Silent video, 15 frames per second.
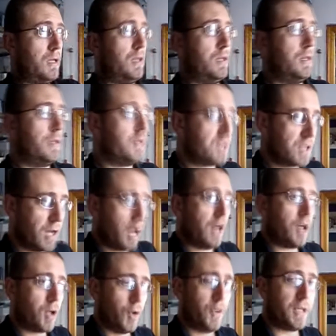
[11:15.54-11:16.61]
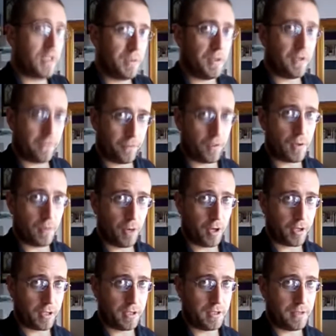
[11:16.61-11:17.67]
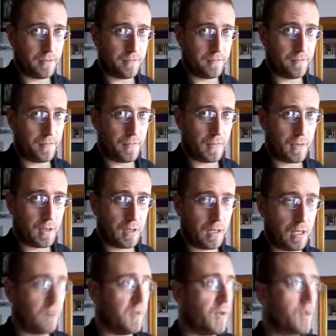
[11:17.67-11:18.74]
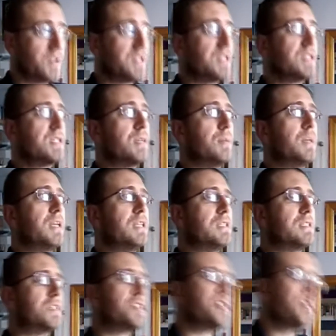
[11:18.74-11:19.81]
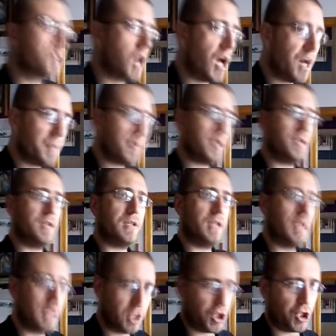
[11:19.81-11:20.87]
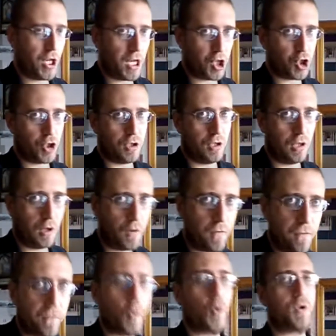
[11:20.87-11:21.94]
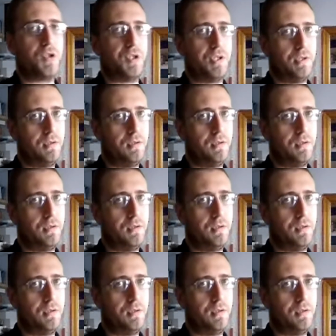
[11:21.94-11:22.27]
There's not going to be a free market if there isn't somebody to stop the initiation of force.